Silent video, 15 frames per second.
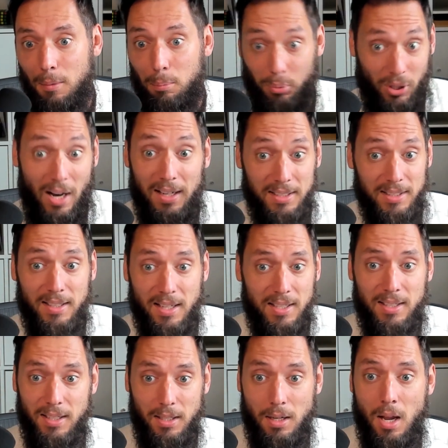
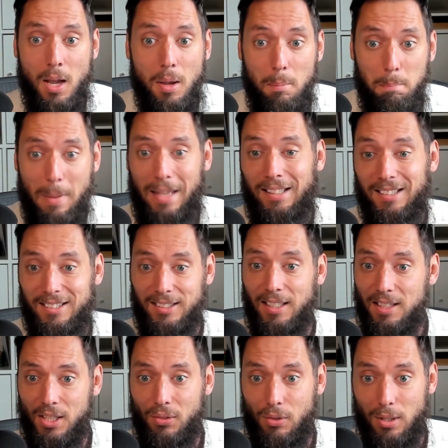process it, make
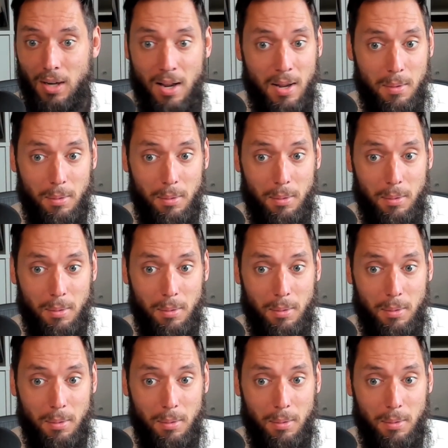sense of it,